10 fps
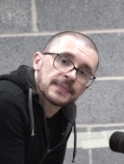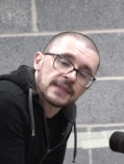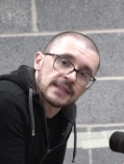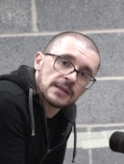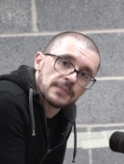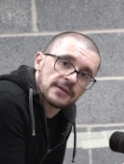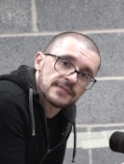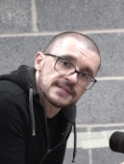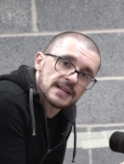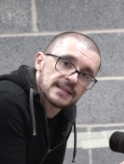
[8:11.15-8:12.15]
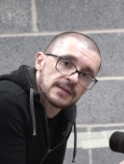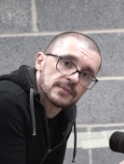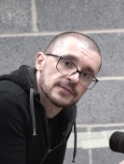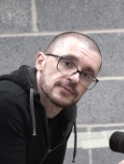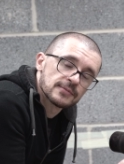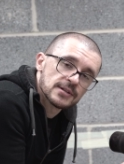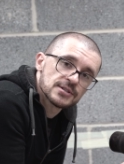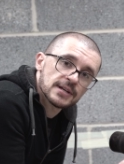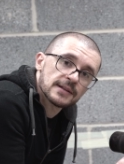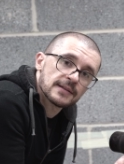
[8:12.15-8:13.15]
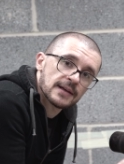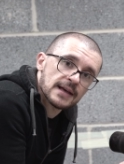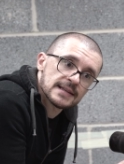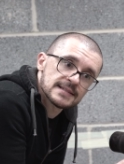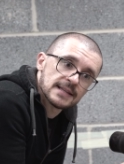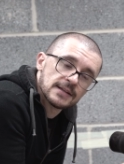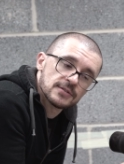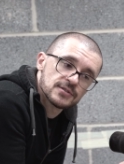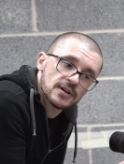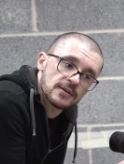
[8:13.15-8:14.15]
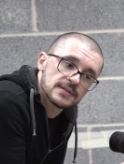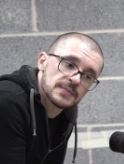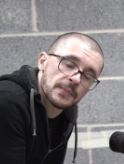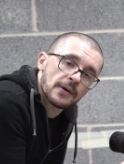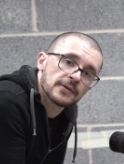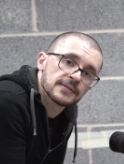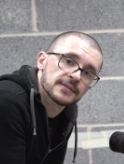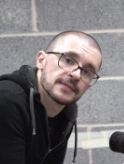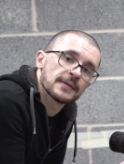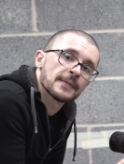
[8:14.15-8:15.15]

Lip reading: the DPF is not able to regen as the EGR is part